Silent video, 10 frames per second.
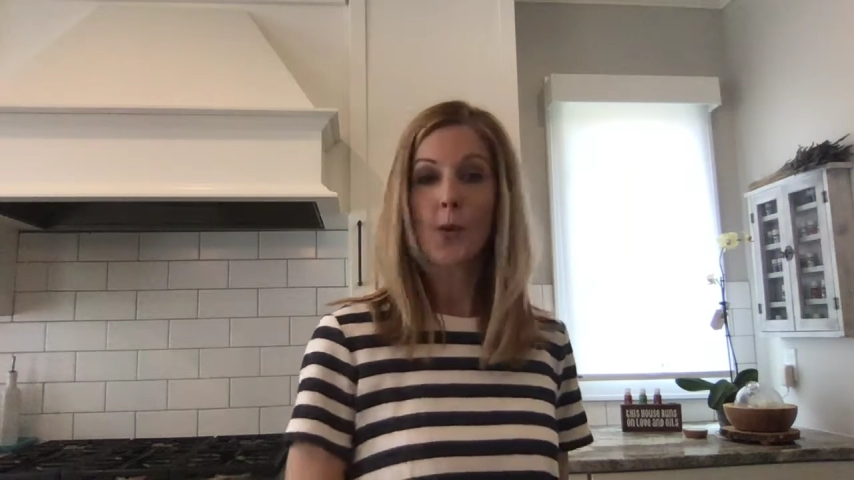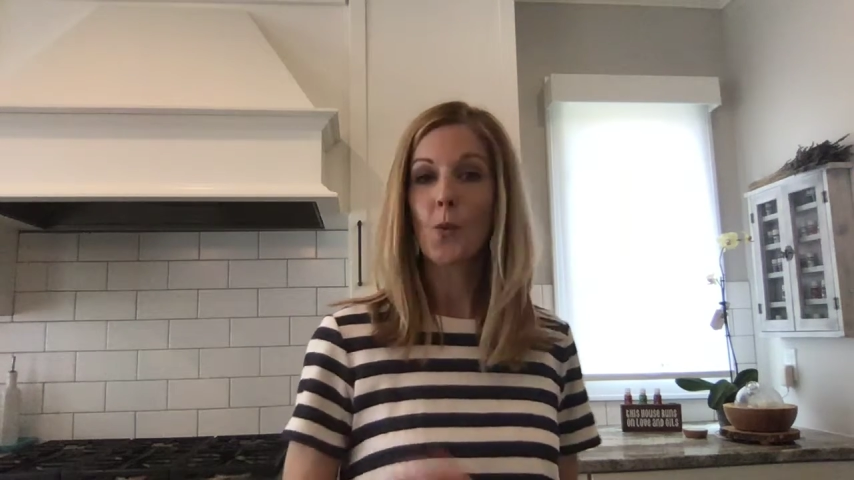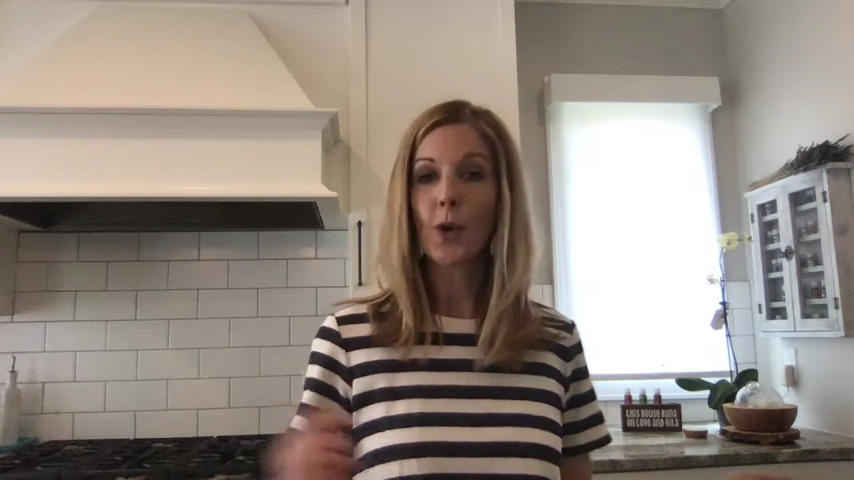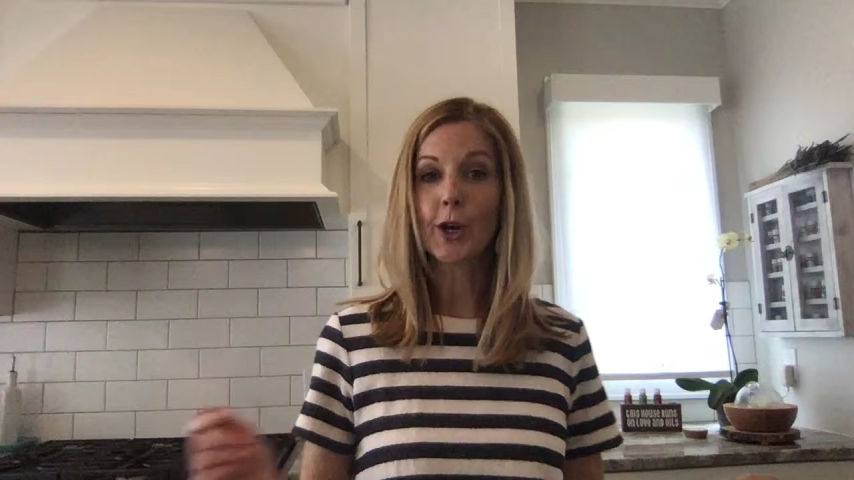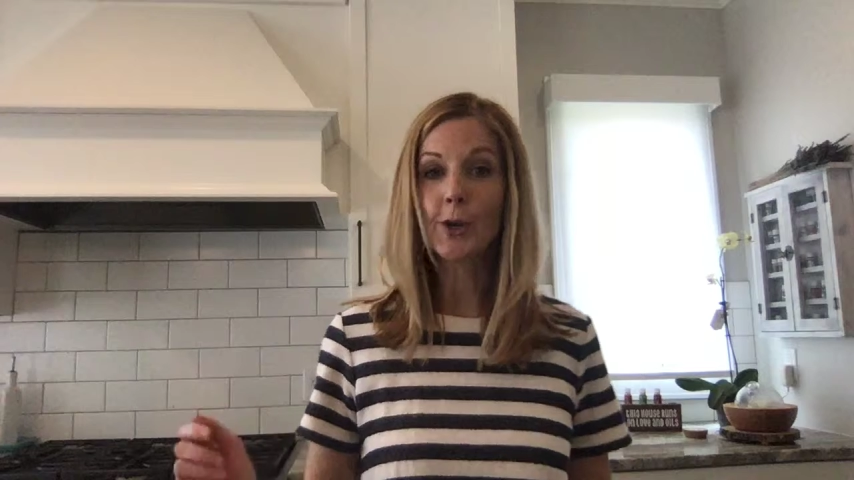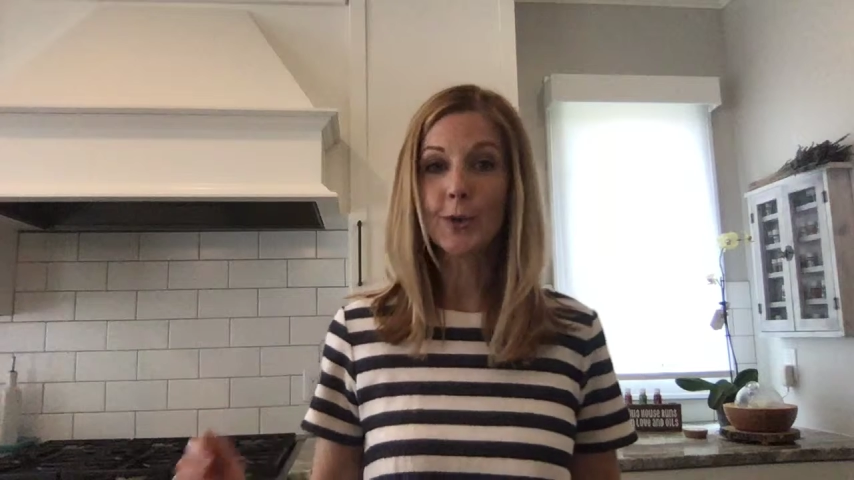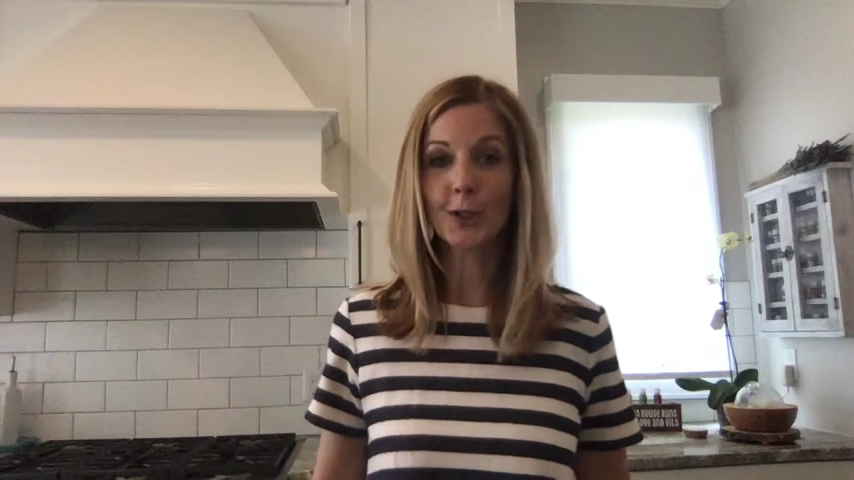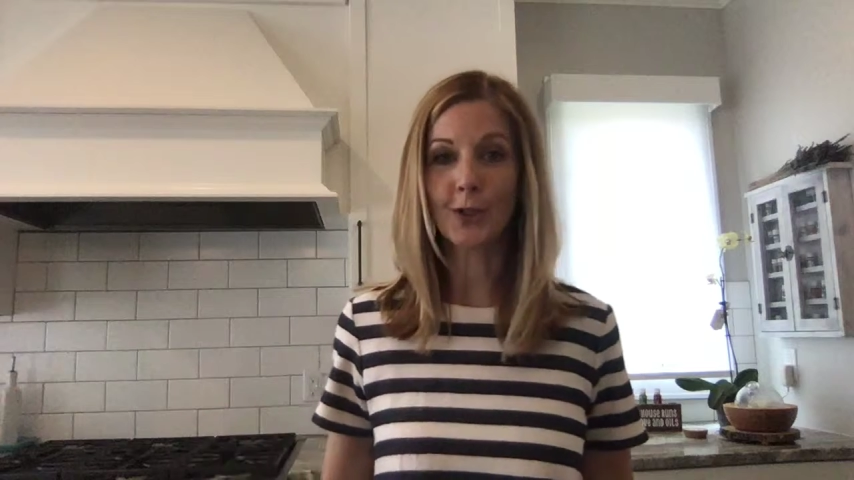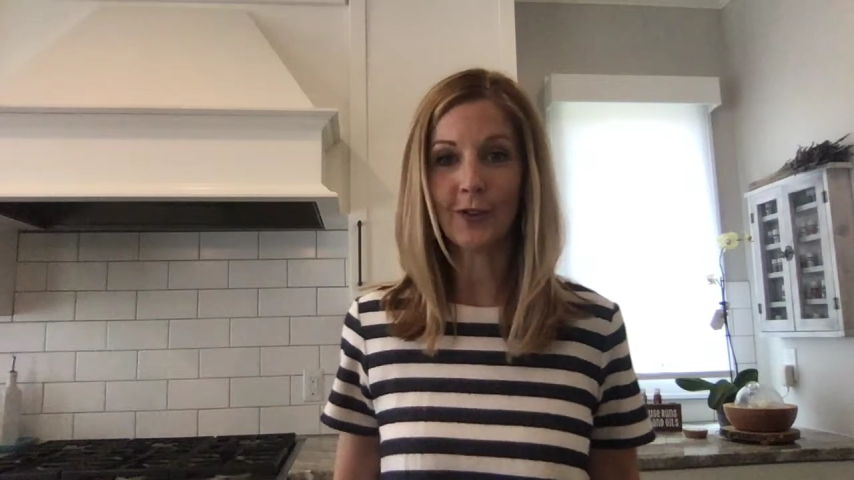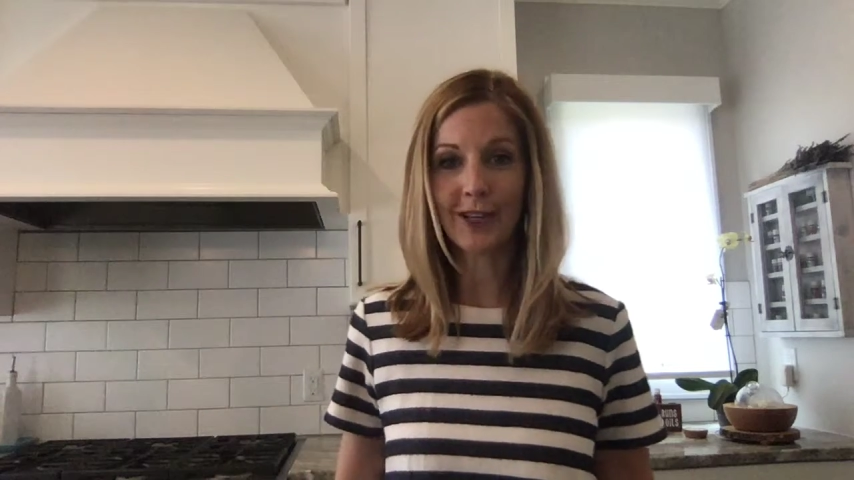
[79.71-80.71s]
What are you
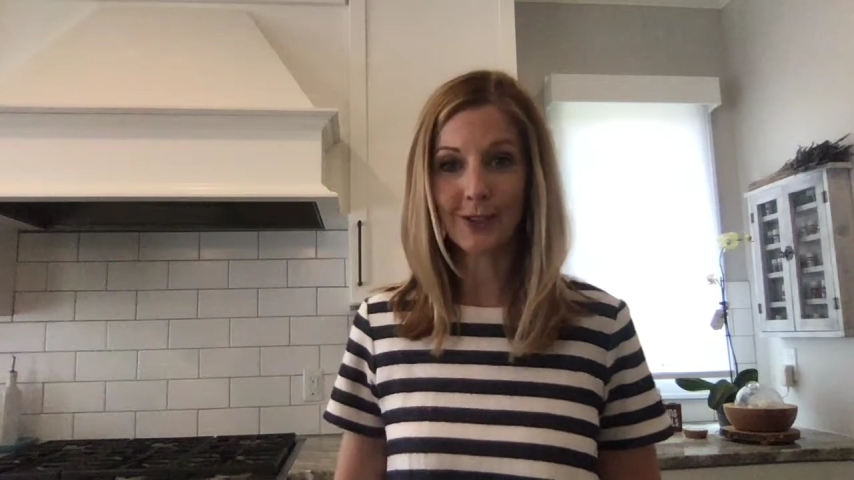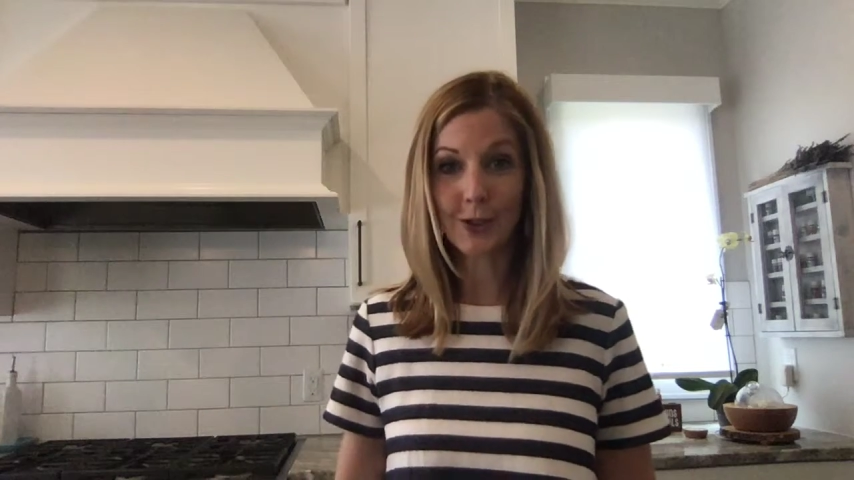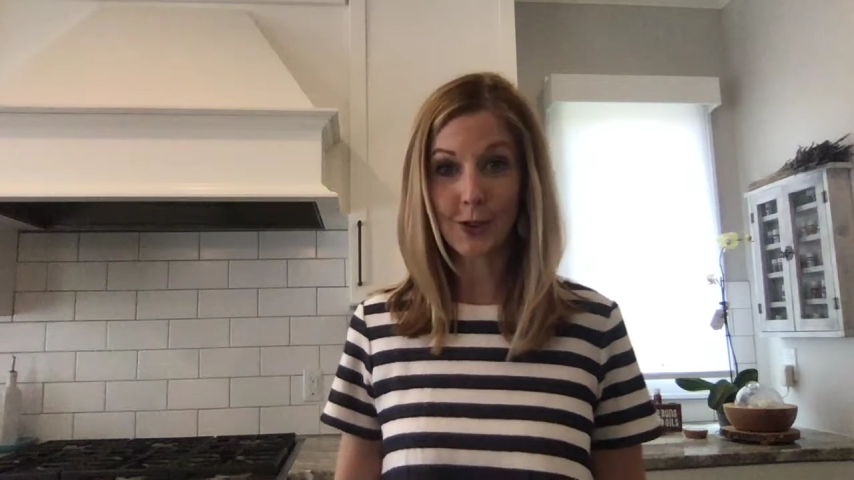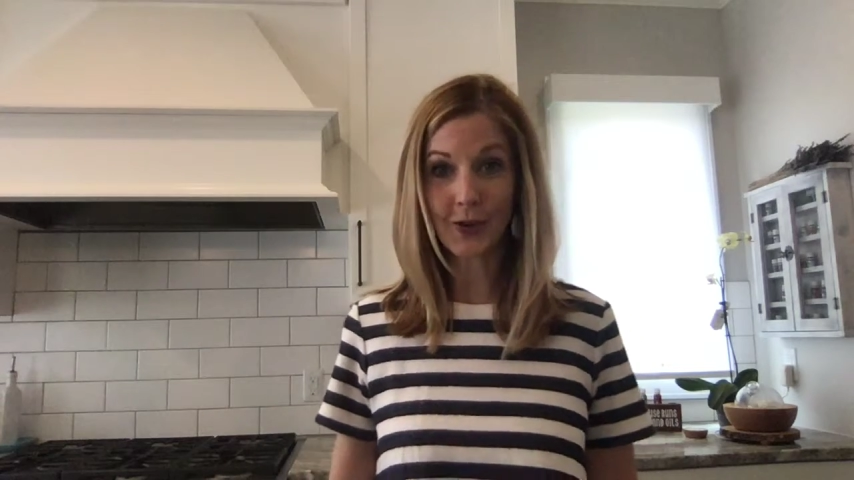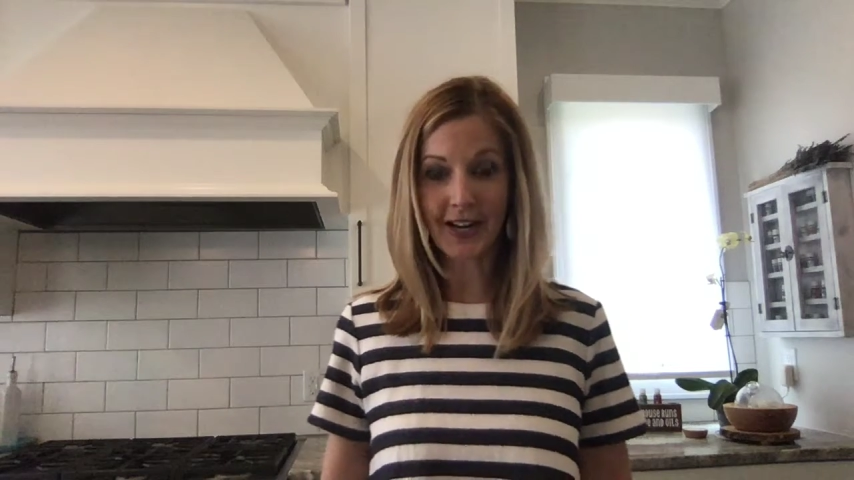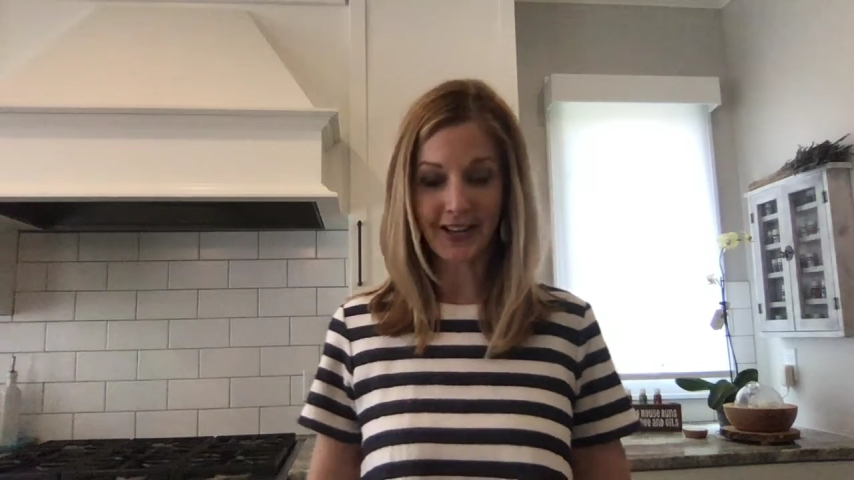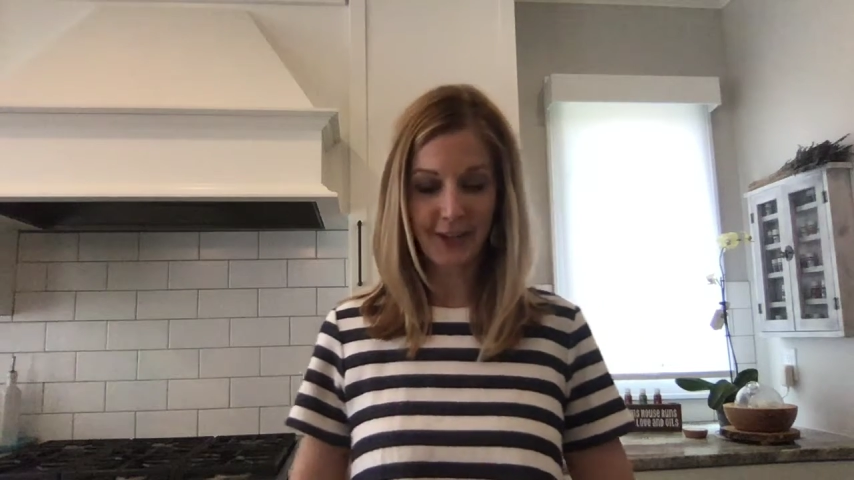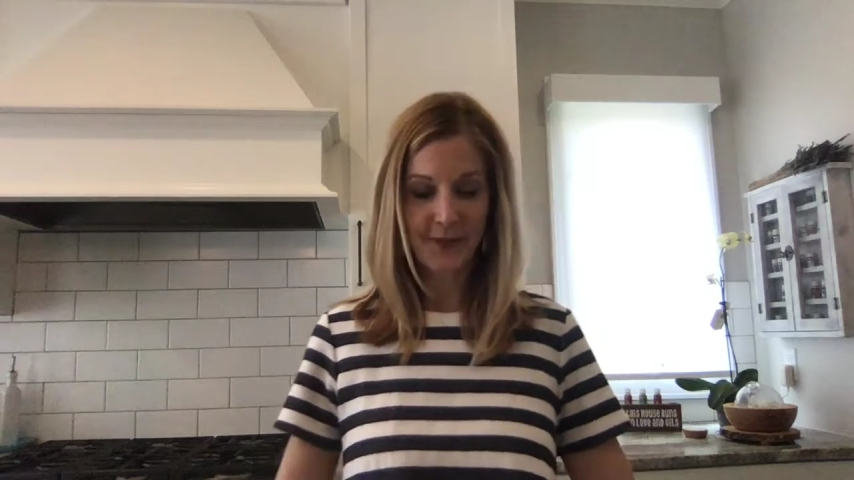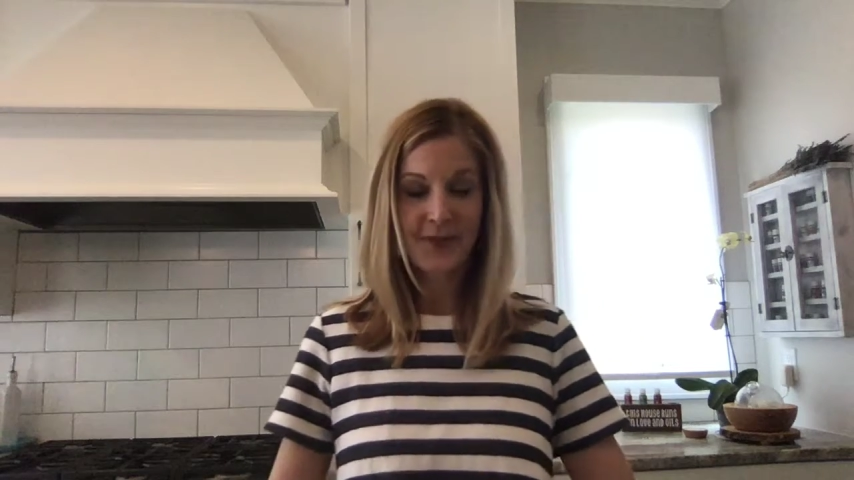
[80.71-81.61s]
serving to drink?